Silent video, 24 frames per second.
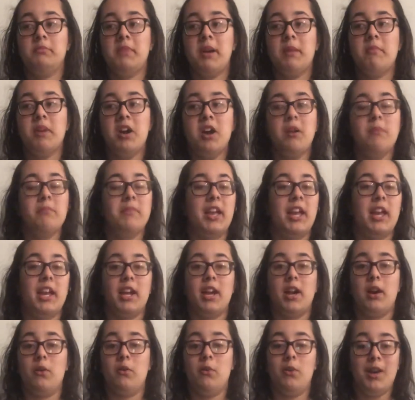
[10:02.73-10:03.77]
my mom and
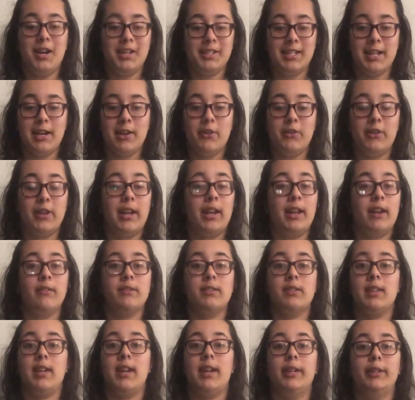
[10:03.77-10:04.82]
I walked out and I
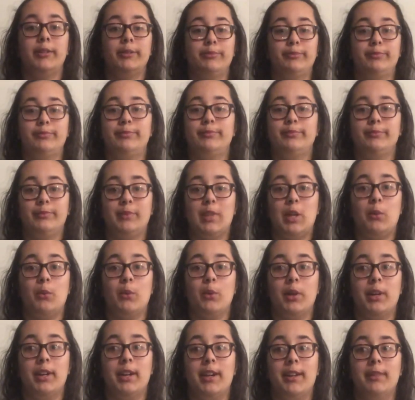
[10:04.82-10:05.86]
was like,
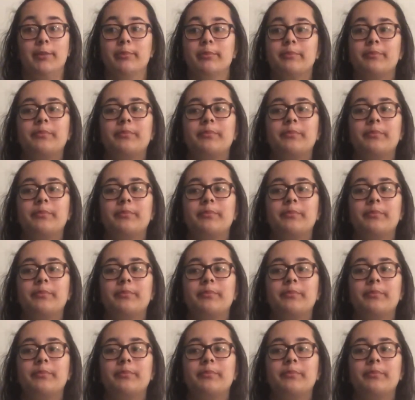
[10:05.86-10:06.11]
we're done.